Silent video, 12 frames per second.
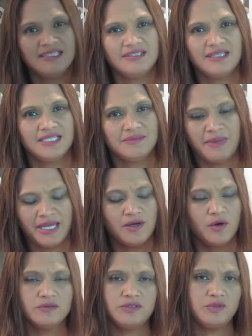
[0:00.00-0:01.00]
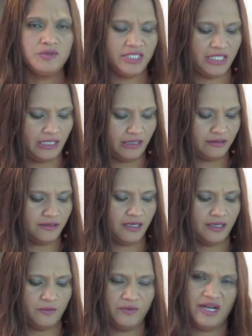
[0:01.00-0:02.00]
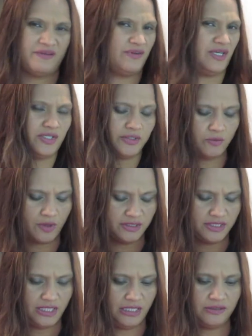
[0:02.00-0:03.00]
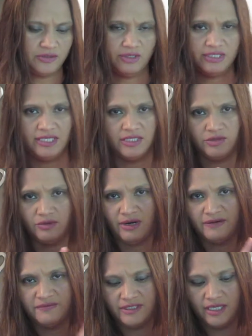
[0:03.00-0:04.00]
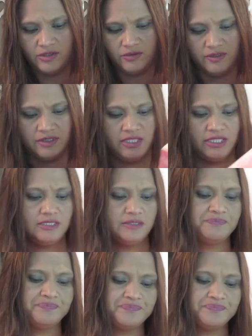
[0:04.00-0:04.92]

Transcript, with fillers: it. It's my go-to tea whenever I just want tea, so I tend to gravitate towards this.